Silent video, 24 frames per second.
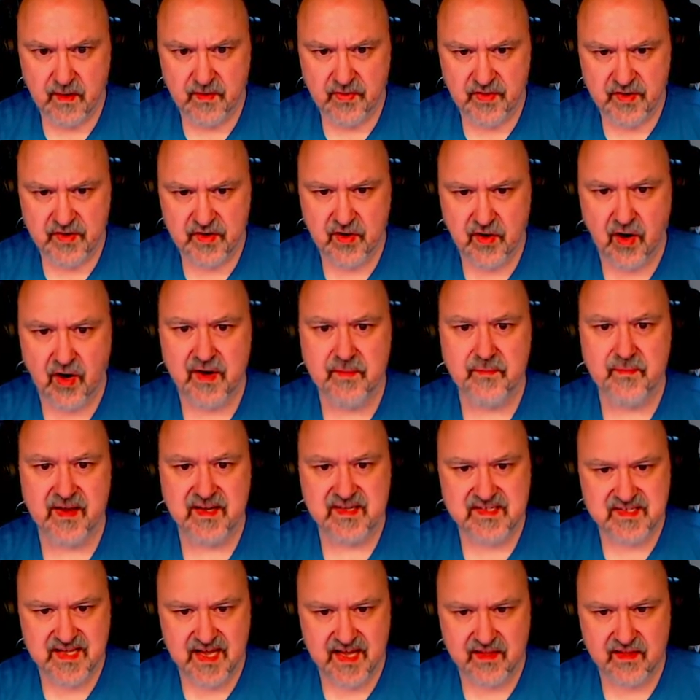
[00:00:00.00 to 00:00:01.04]
The 9
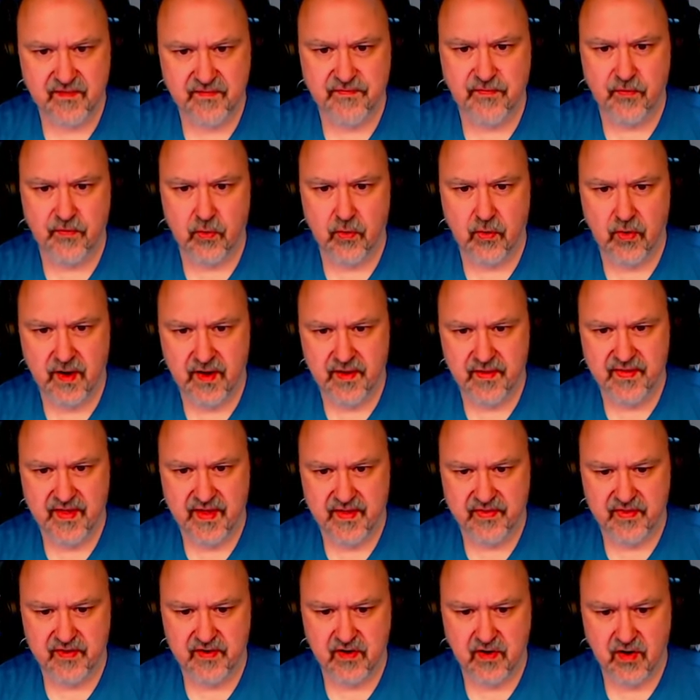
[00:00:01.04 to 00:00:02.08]
makes that the 4 and
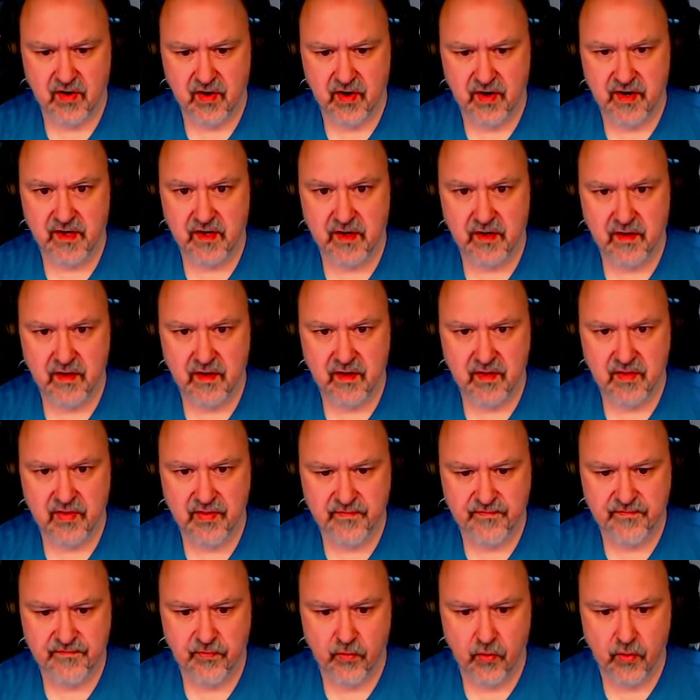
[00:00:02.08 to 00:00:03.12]
that the 9.
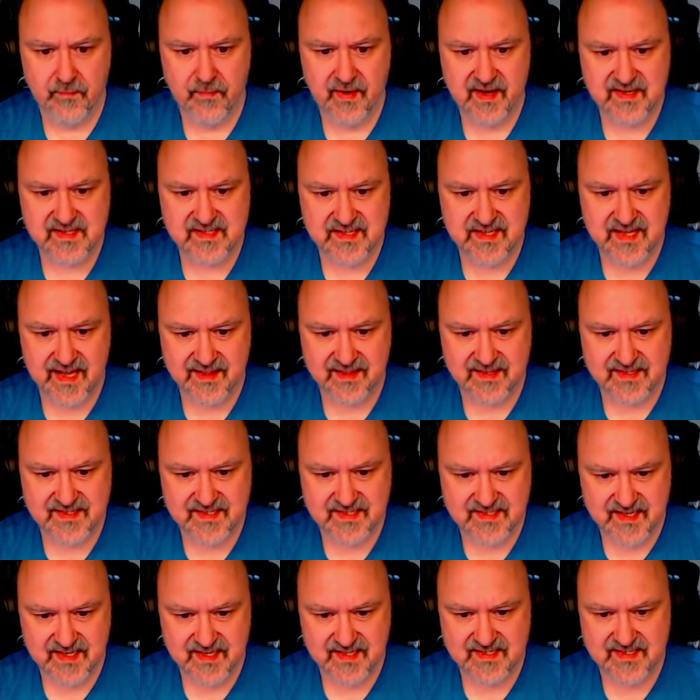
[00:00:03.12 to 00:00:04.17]
The 4 makes that the
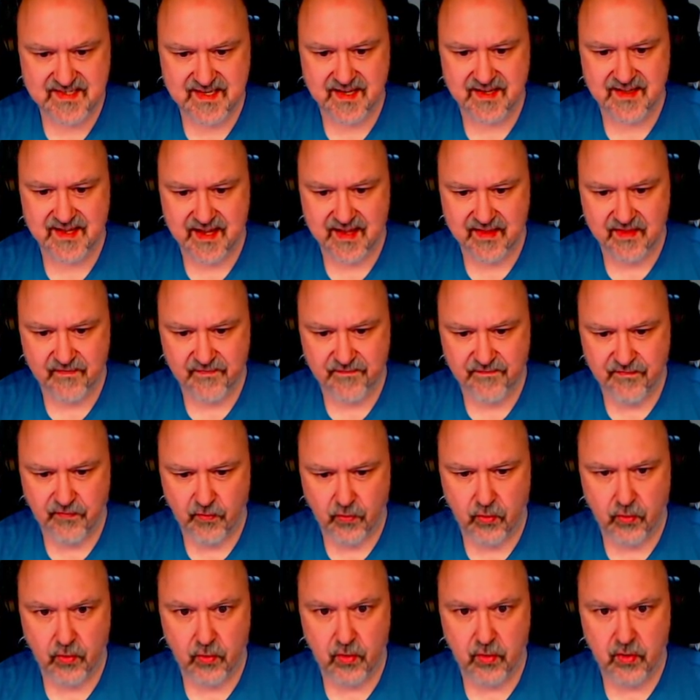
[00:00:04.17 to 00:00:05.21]
6 and that the
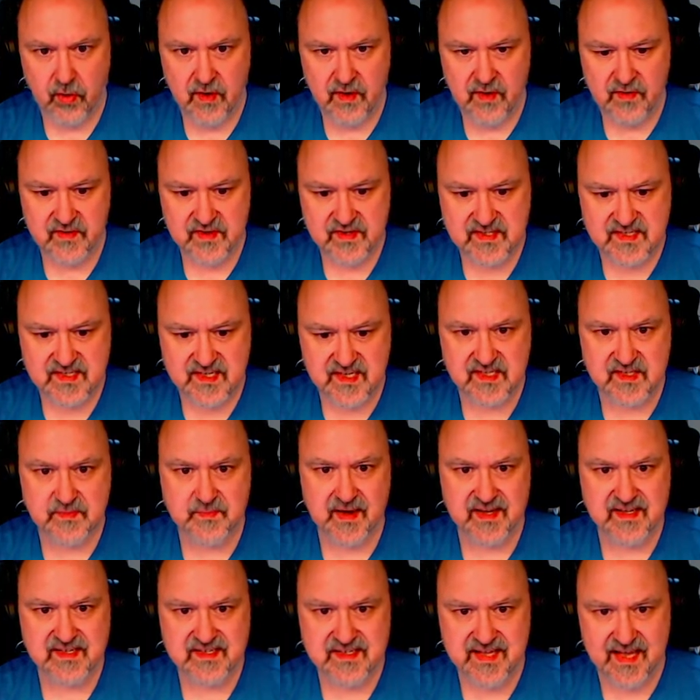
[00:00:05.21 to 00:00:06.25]
4. The 6
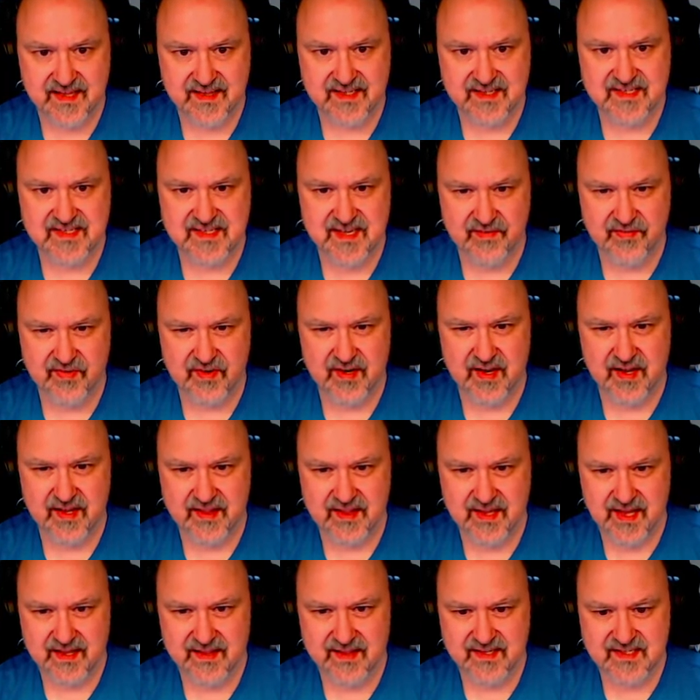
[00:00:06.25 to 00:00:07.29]
makes that the 7
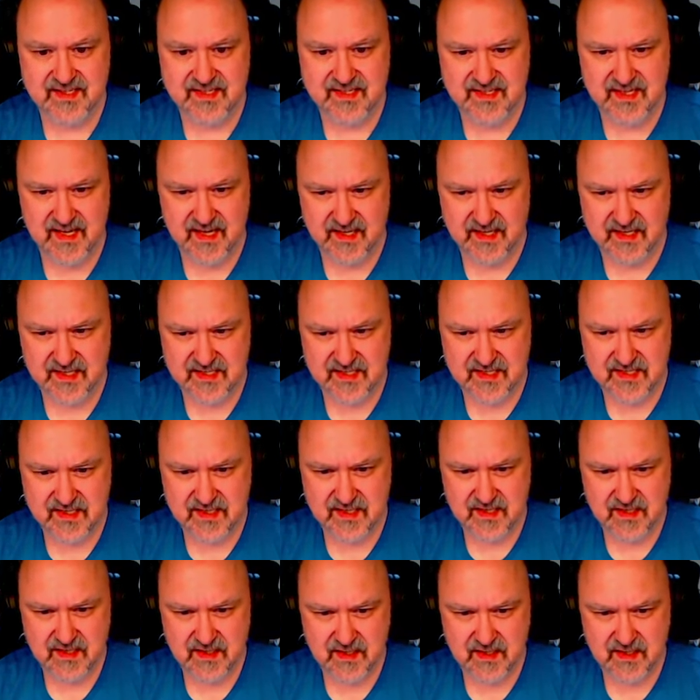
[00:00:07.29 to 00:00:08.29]
and that the 6